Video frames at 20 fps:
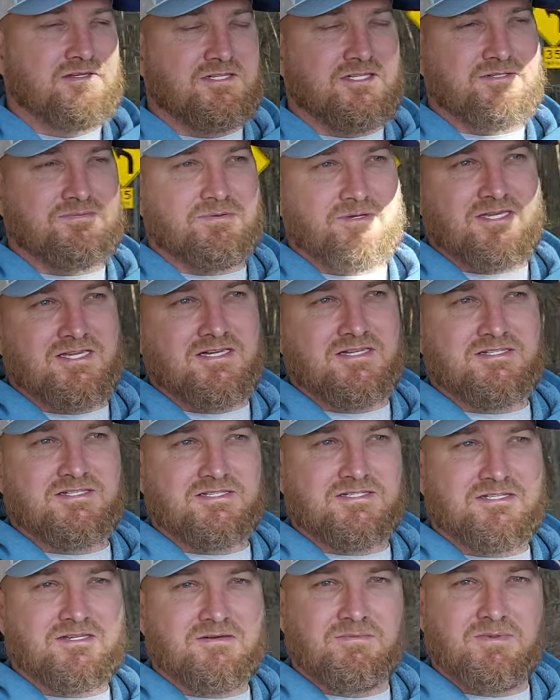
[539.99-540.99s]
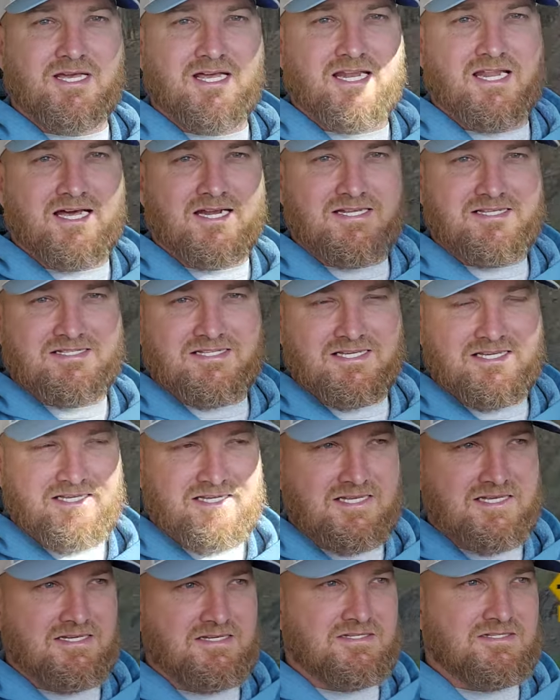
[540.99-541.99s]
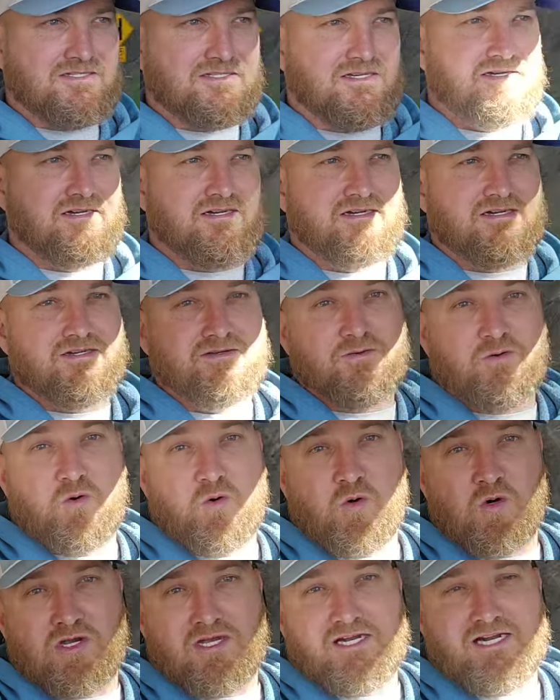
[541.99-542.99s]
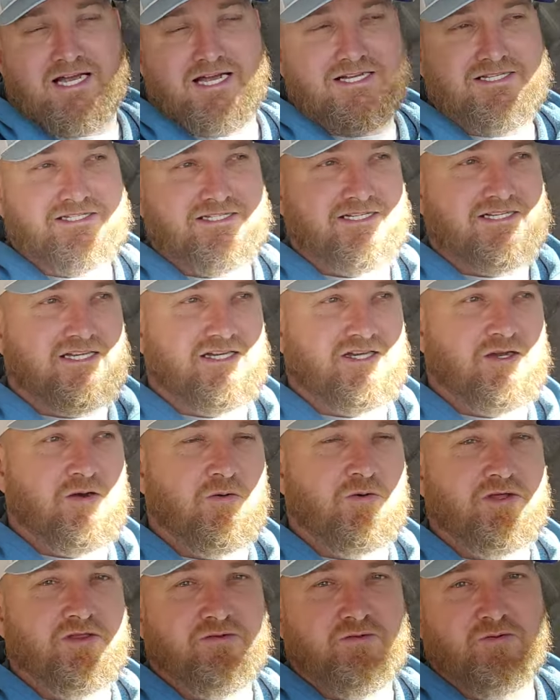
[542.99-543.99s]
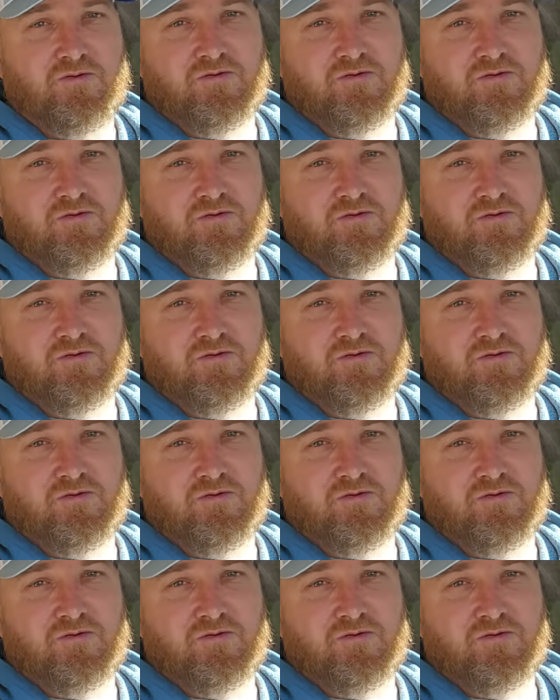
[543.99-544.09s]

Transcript: just because it's going to be a lot of tedious organizing and going